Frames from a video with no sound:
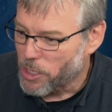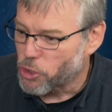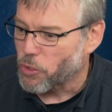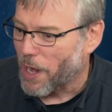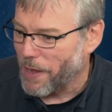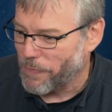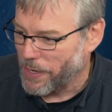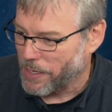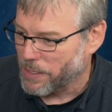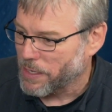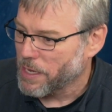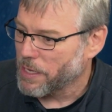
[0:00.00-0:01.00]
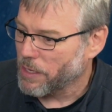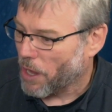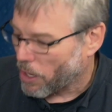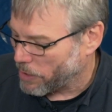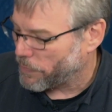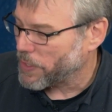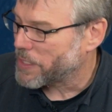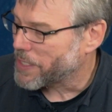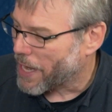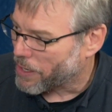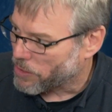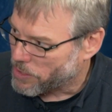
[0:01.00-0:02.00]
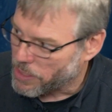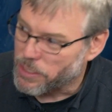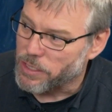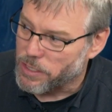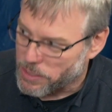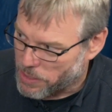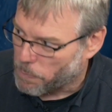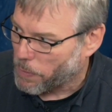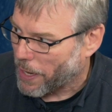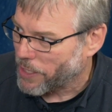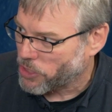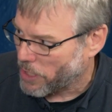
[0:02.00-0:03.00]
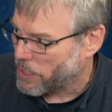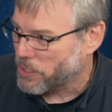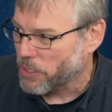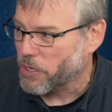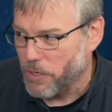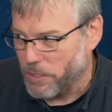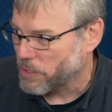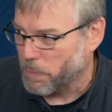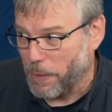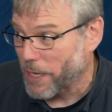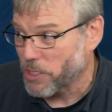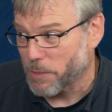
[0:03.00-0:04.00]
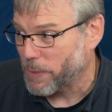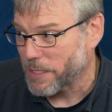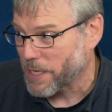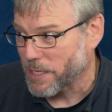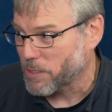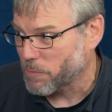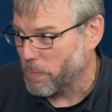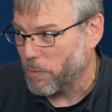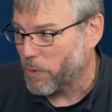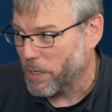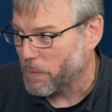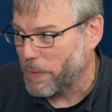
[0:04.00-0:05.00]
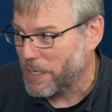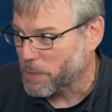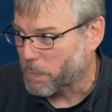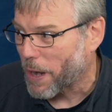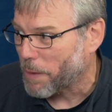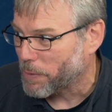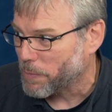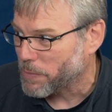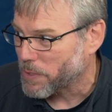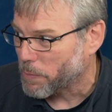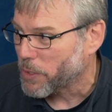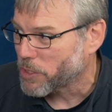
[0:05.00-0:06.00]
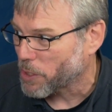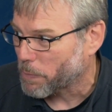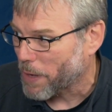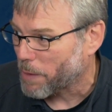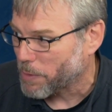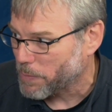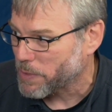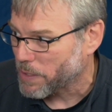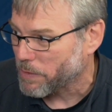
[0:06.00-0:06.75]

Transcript: driving all of these standards into the supply chain and securing the supply chain, because that's been one of the biggest problems, emerging problems in